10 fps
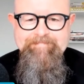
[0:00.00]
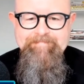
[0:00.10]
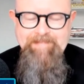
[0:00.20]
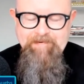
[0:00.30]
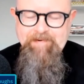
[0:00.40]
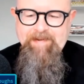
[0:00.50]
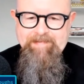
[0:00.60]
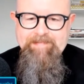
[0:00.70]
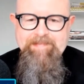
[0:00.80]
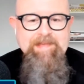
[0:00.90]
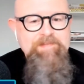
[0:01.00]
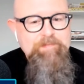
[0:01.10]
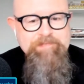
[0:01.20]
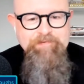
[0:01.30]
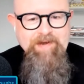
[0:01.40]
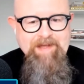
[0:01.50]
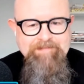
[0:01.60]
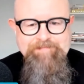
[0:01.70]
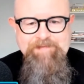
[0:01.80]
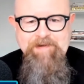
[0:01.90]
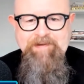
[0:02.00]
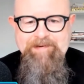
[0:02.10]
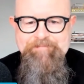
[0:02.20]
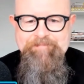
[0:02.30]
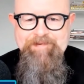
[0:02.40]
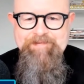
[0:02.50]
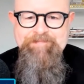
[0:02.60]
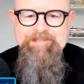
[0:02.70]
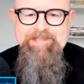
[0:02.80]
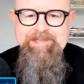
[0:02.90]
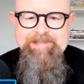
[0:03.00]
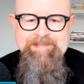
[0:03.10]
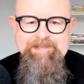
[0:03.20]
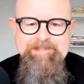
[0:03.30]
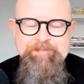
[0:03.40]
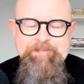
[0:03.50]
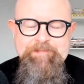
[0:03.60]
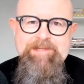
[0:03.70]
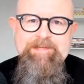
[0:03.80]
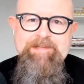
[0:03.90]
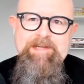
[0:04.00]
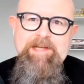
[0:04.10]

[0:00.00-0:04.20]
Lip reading: All right. Thanks so much for having me on. I'm really excited to be here.